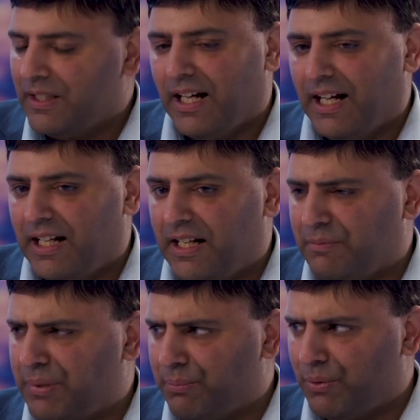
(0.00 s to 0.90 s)
And
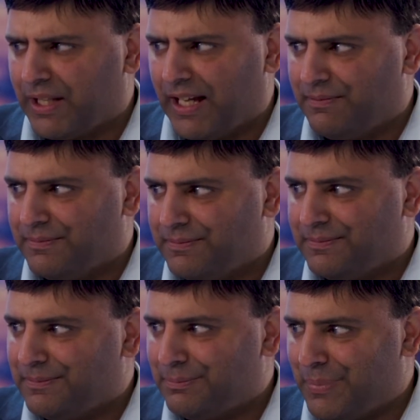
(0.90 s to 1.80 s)
people get
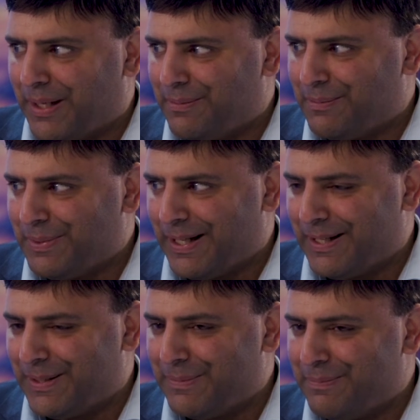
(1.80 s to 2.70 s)
a bit
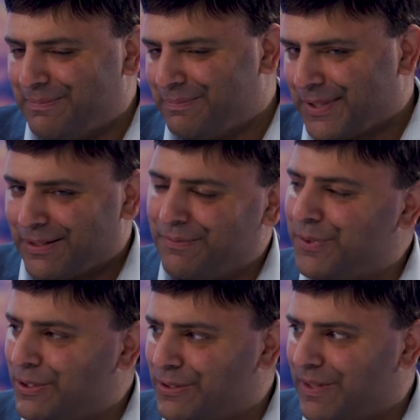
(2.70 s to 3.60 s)

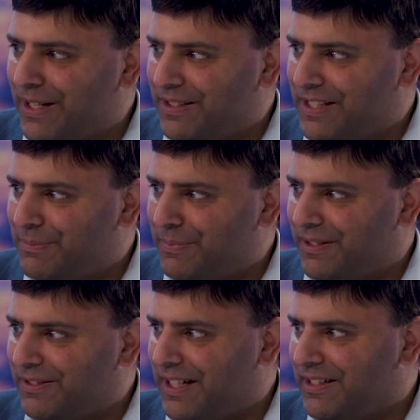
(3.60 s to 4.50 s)
confused around this,
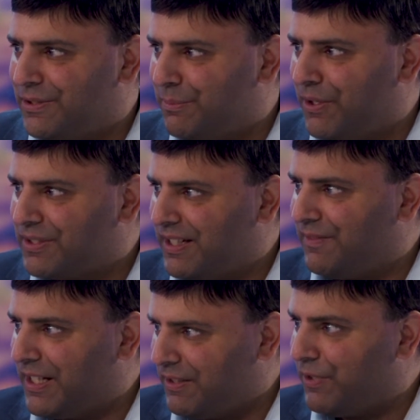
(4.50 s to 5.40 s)
but HMRC have
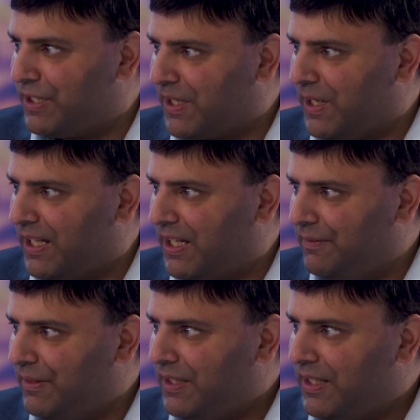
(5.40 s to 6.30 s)
had it very clear
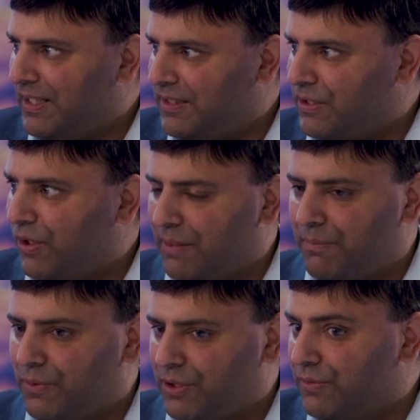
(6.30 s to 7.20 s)
at the time
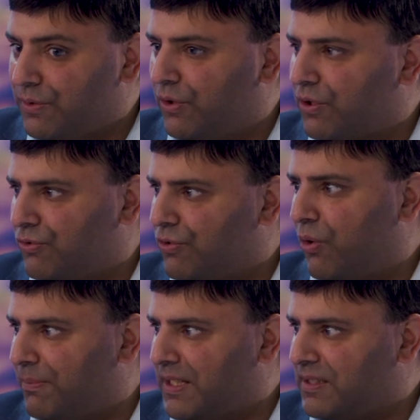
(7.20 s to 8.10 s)
when you've got control,
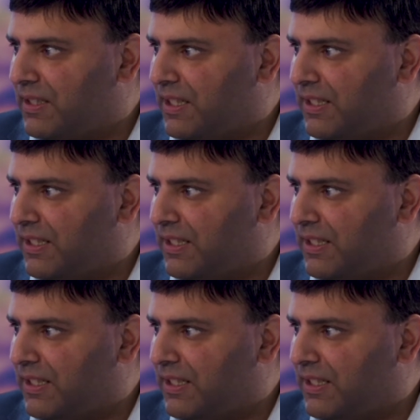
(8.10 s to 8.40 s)
basically.